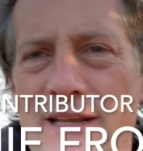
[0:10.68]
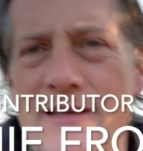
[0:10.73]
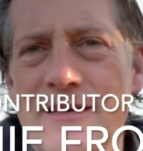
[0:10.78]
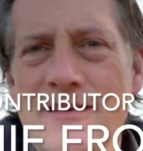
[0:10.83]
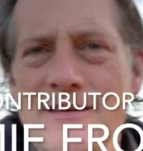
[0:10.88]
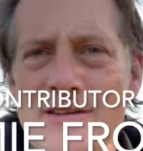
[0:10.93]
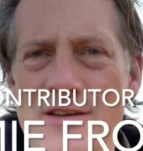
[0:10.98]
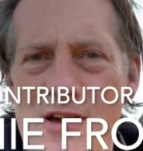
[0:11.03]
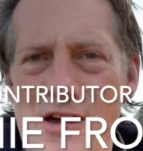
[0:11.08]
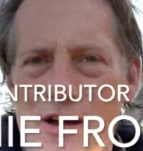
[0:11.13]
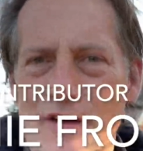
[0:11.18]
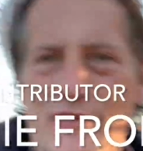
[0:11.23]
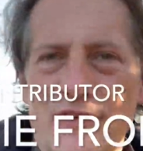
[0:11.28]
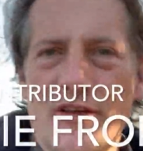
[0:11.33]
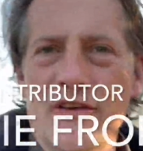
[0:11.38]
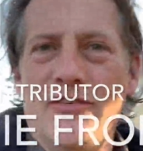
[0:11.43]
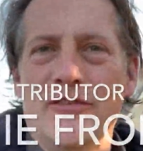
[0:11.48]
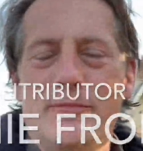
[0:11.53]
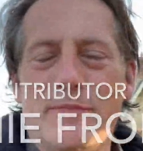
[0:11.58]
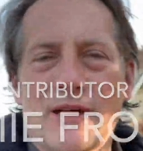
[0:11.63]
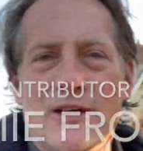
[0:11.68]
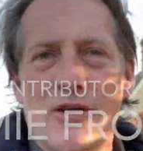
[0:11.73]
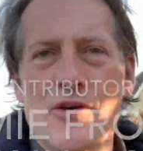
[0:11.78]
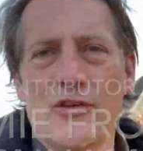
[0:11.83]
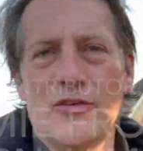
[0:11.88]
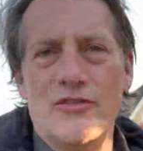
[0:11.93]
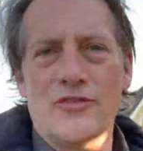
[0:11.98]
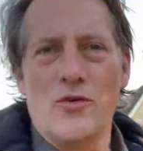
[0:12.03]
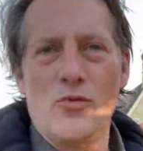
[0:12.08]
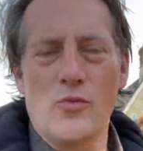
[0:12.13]
nervous
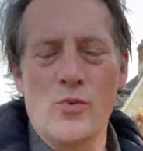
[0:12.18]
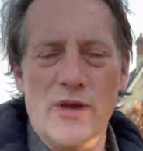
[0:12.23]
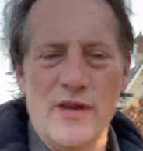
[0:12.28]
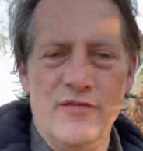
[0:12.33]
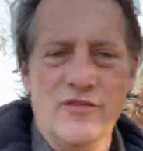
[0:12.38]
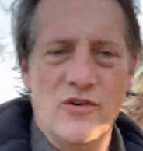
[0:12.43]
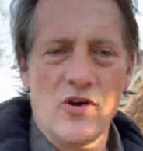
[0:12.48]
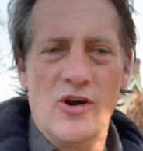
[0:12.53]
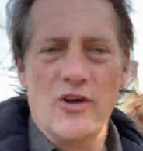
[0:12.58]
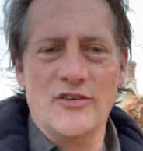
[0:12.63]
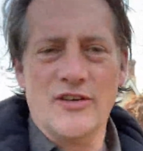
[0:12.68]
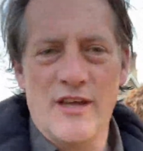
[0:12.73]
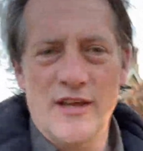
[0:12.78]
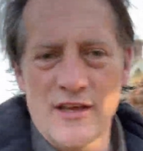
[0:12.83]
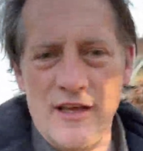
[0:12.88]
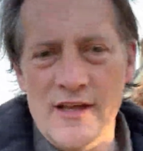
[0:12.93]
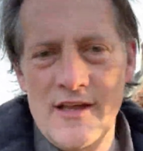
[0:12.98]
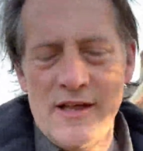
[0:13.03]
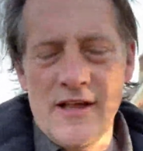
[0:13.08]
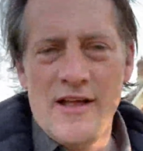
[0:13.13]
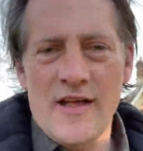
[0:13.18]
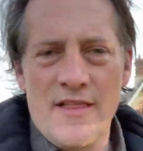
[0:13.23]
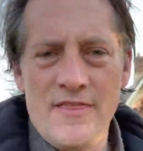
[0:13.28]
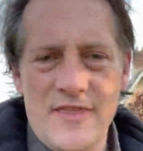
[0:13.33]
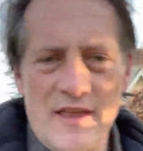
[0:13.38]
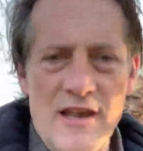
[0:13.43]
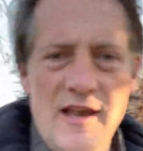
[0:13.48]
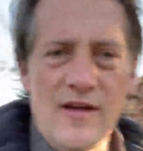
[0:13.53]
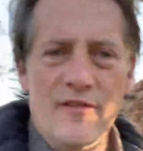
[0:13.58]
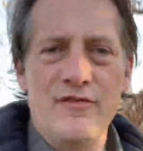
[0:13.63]
because we've got the
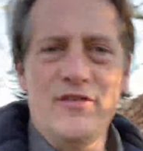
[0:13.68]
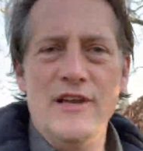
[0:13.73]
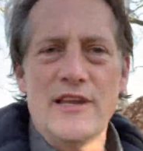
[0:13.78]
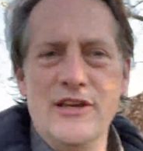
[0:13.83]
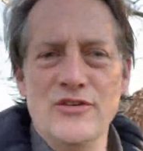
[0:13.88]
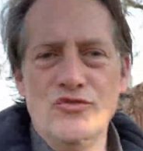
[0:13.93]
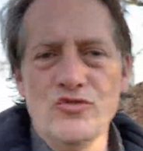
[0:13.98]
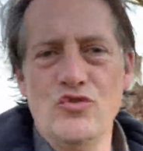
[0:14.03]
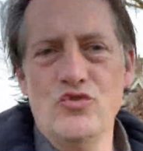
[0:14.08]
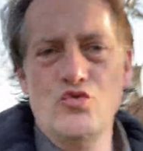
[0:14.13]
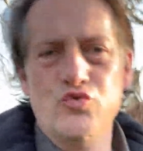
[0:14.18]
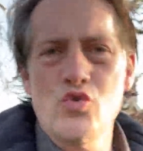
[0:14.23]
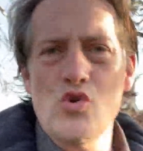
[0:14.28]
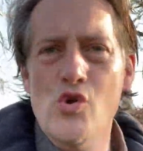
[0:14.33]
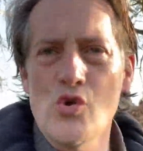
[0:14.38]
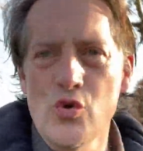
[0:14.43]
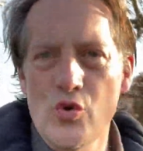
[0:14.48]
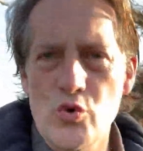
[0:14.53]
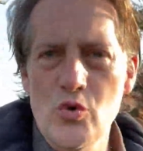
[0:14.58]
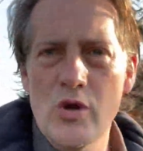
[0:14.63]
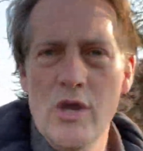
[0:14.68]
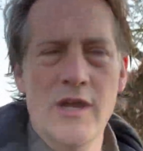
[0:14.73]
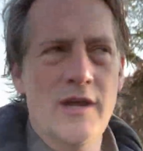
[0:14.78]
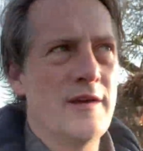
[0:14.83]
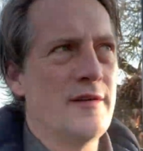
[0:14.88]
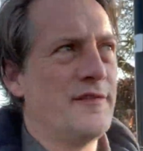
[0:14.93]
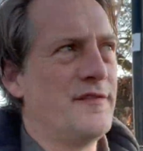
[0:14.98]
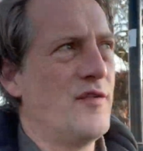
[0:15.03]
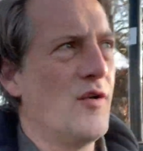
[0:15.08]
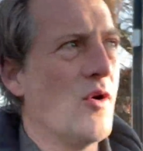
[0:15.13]
lovely Drew
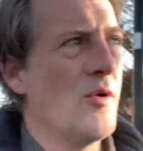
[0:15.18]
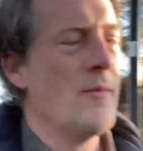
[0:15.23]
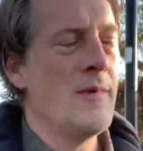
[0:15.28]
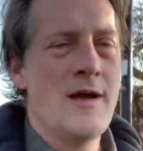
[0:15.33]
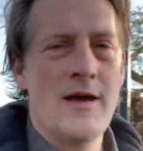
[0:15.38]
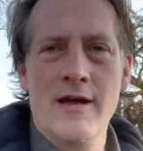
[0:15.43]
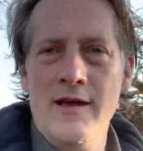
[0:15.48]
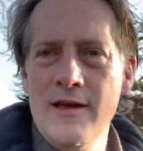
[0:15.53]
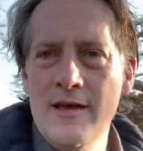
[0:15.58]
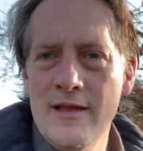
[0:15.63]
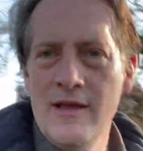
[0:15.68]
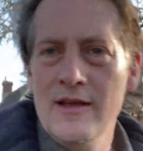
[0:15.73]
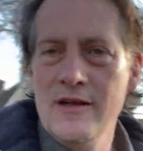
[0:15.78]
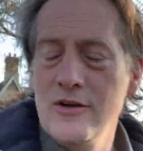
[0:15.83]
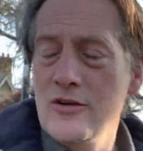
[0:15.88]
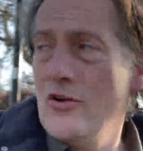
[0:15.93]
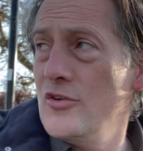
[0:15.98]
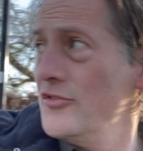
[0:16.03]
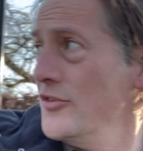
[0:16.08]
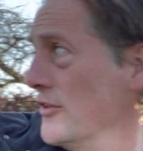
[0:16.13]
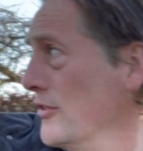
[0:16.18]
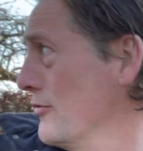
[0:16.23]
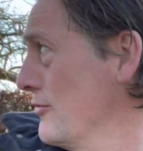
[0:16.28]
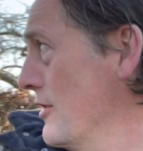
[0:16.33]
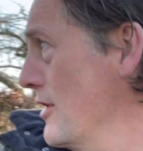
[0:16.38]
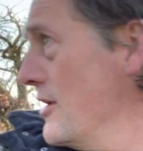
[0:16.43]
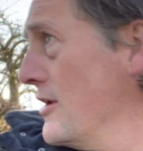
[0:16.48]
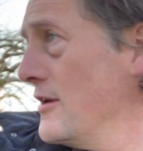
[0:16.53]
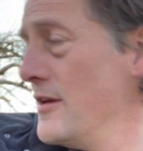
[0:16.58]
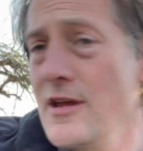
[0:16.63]
from crossing the
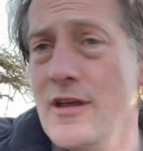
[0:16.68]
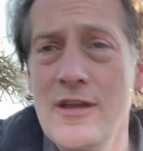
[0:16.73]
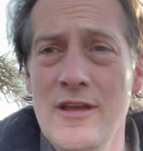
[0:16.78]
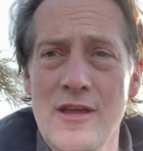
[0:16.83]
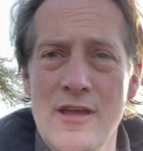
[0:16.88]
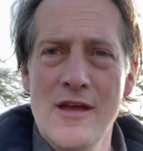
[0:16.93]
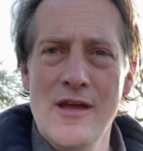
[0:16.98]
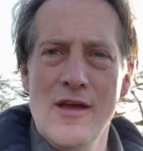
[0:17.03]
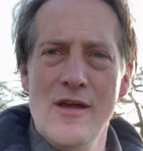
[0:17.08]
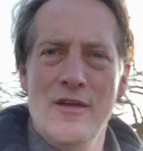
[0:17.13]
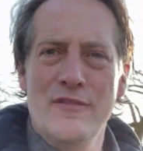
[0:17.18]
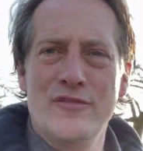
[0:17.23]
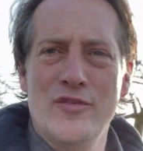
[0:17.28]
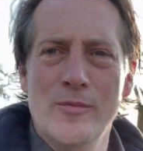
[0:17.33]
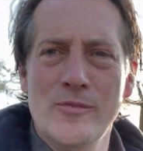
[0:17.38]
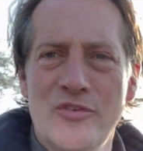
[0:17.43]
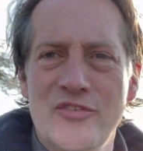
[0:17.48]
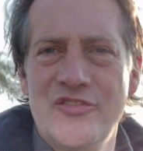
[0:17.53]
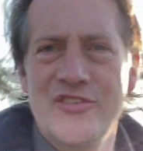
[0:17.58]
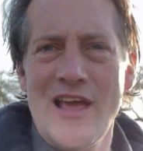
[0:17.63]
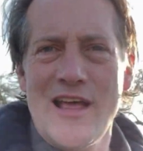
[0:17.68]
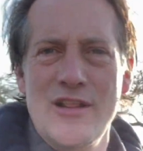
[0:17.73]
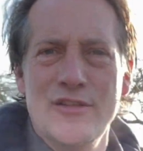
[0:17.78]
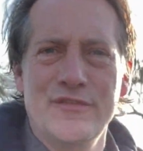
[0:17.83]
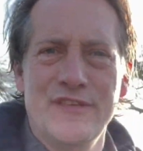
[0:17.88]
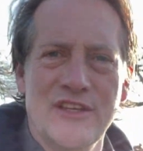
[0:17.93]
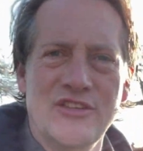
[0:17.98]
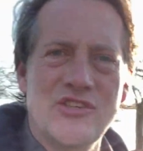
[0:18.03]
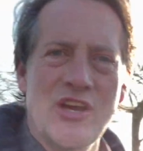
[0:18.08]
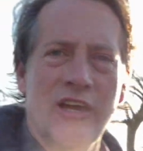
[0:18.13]
road from
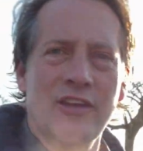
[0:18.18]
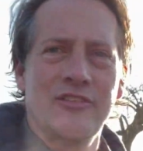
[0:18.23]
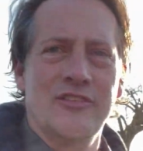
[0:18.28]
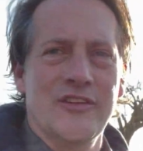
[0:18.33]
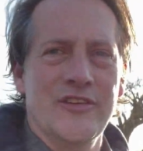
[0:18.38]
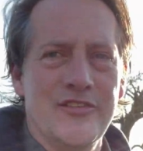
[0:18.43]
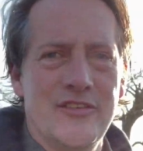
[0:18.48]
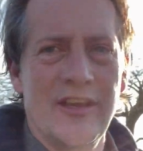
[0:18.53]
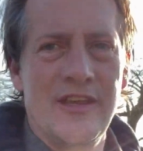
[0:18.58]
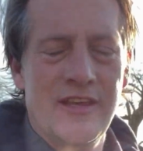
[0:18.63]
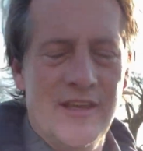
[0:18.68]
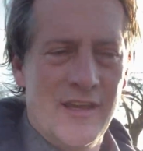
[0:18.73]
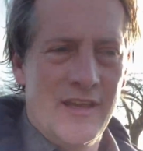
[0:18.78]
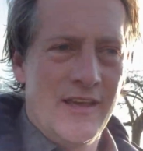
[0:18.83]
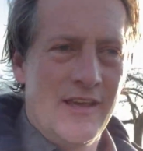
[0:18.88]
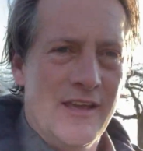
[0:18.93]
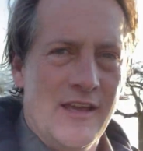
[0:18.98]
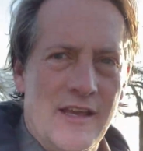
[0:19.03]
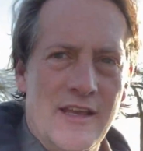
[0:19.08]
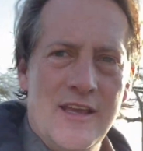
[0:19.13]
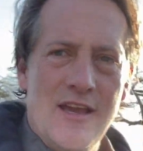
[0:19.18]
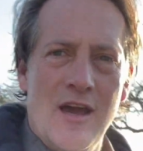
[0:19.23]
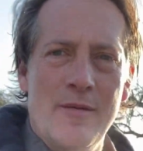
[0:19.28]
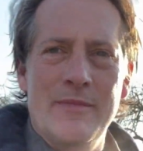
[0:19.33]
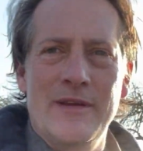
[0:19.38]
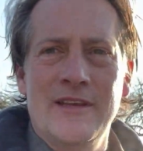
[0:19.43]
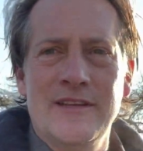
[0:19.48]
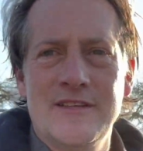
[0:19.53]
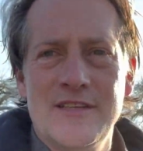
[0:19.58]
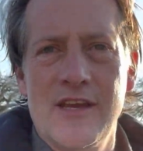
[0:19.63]
Salvage Hunters
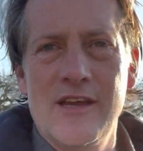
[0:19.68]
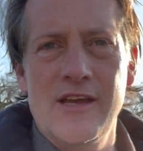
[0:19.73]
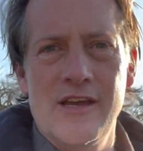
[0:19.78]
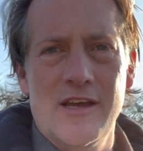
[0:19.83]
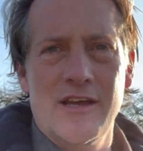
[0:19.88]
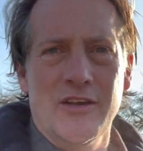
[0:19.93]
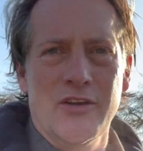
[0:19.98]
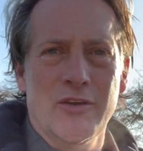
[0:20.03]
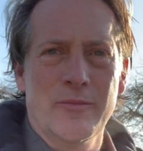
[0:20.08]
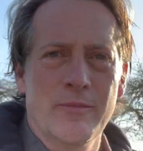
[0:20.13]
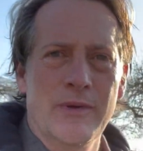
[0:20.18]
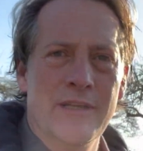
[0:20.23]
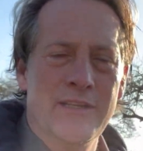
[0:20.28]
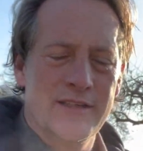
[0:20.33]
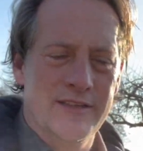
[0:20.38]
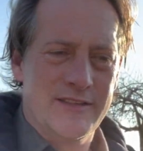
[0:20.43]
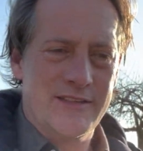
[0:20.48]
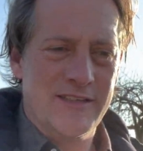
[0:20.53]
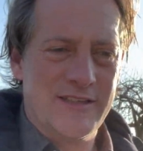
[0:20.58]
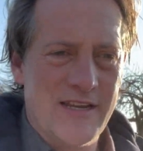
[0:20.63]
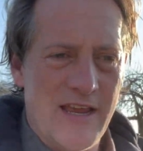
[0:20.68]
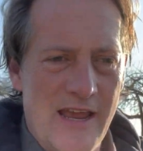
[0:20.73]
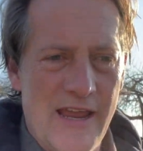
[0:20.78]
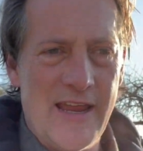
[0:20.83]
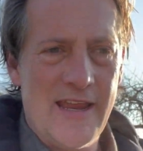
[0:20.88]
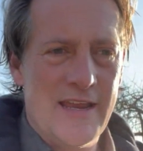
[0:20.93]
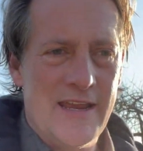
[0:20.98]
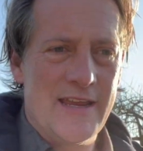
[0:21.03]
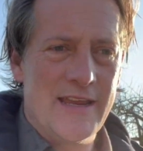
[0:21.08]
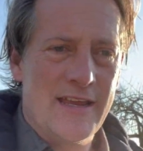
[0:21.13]
coming to Irnham
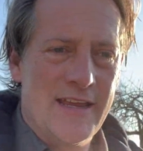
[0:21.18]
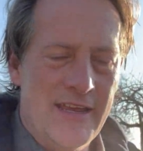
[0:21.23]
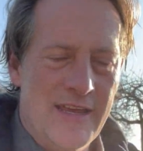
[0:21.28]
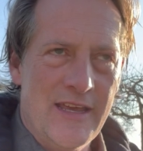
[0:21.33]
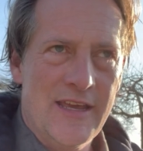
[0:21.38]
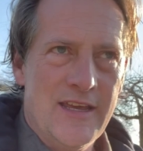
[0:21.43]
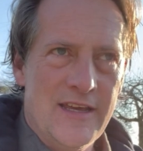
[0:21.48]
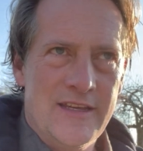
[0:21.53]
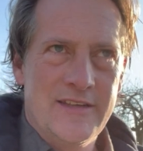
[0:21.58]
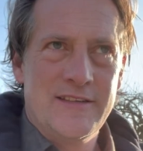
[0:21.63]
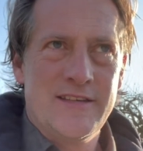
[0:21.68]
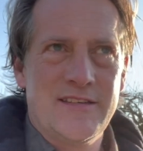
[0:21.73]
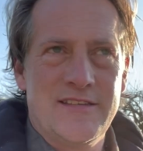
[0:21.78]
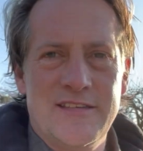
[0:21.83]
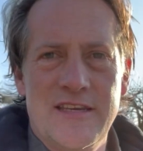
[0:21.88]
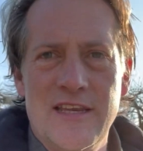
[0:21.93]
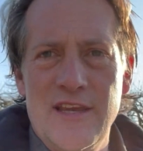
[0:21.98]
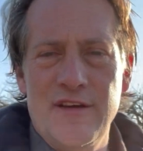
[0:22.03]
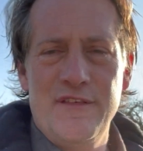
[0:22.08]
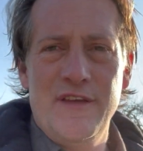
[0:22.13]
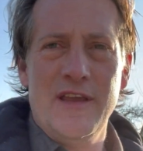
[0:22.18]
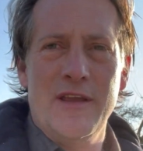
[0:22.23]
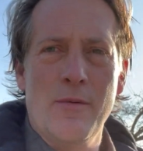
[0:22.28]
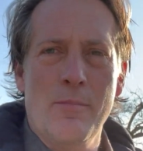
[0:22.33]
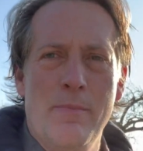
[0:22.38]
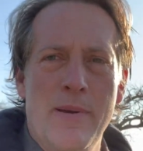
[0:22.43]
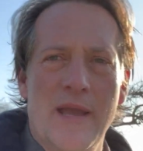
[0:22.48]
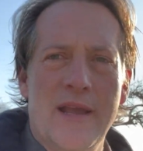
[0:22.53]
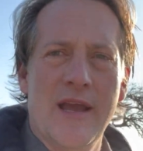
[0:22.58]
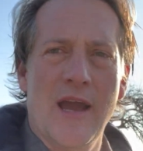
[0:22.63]
today to see if he can
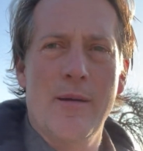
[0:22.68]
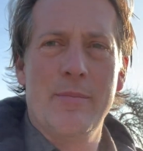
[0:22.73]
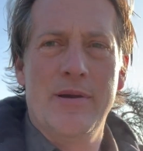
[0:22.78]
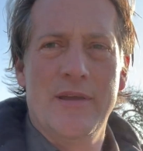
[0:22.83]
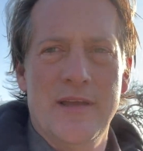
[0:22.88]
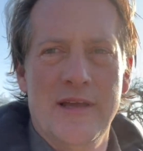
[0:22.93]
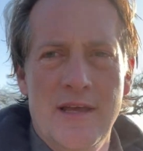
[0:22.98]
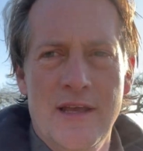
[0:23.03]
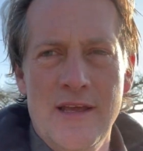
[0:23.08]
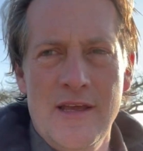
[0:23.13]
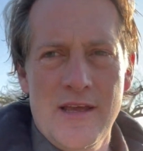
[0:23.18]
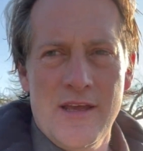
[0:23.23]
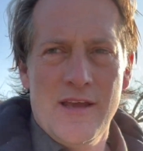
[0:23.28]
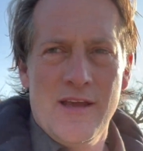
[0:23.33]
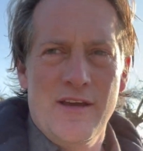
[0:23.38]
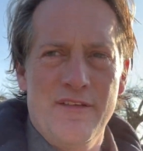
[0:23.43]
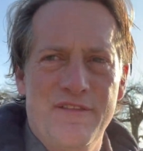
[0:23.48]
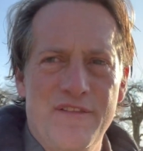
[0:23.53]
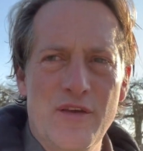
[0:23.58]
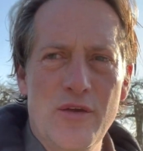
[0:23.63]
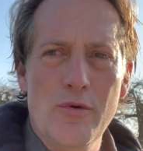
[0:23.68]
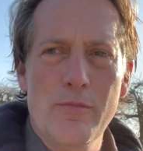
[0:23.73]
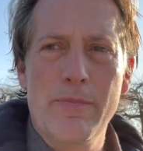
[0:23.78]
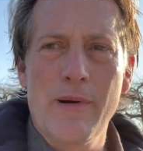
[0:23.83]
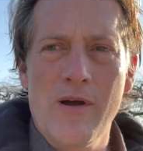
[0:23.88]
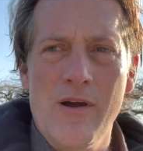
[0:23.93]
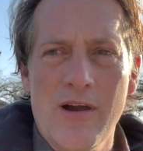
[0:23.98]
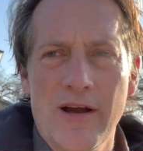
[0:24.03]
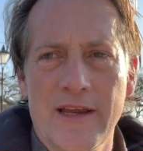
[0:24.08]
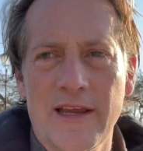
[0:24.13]
pick up a few
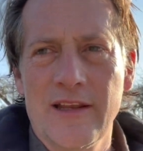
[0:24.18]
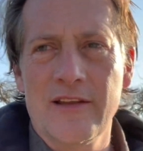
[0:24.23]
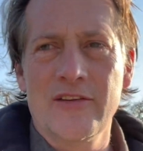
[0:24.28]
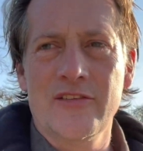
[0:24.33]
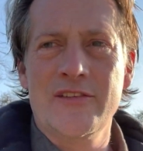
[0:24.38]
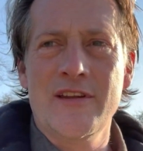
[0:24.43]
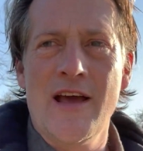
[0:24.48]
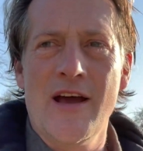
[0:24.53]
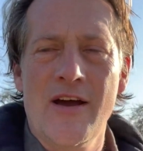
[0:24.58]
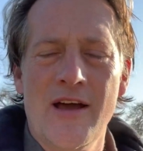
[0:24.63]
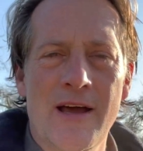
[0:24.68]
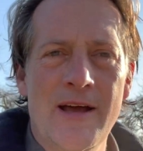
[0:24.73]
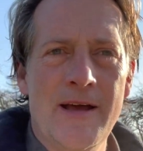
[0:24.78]
bargains. Now,